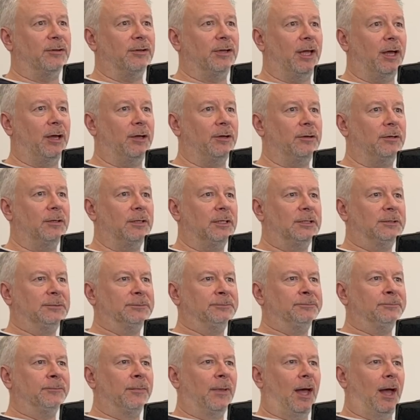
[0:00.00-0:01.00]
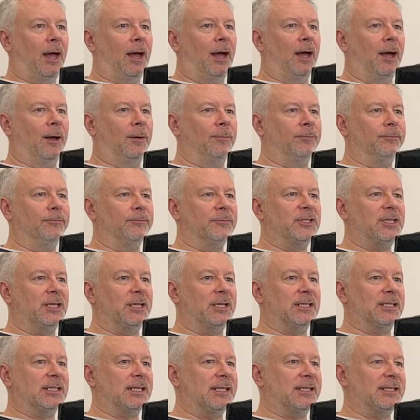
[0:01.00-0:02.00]
know,
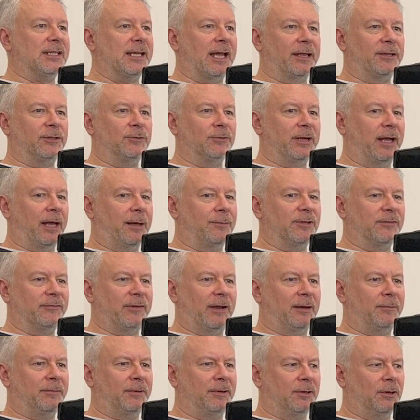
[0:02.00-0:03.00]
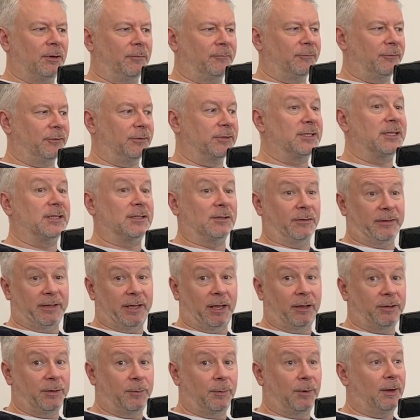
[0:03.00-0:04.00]
GDC is the annual game developer conference. It's not the
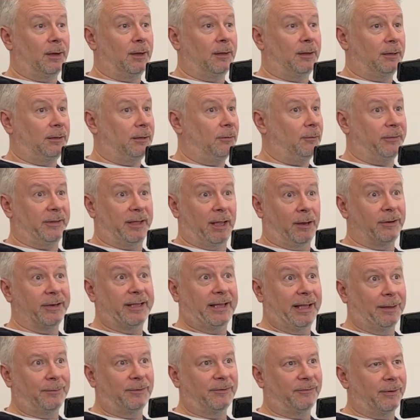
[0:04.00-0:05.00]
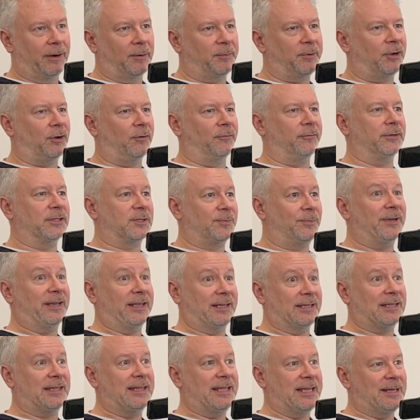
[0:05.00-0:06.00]
only game developer conference, but
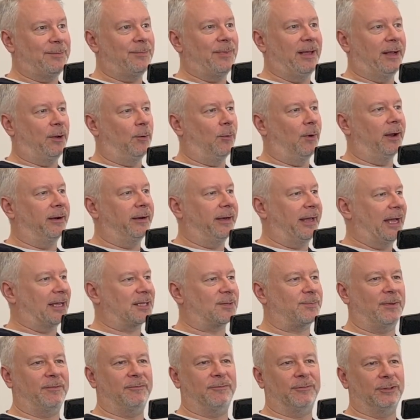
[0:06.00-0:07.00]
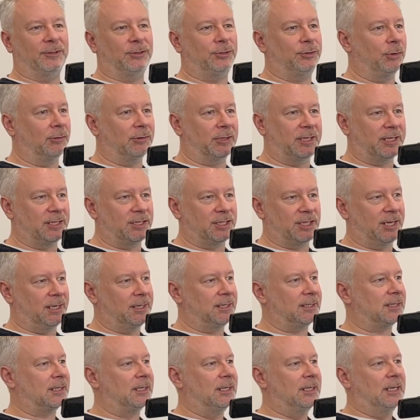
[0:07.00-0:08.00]
it's the big one. It has been for donkey's
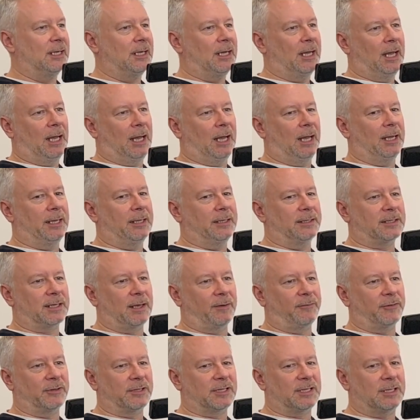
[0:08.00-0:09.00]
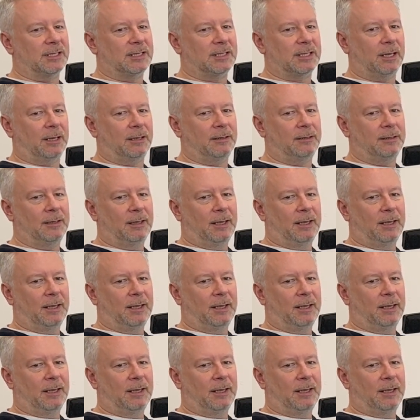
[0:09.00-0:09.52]
years in San Francisco.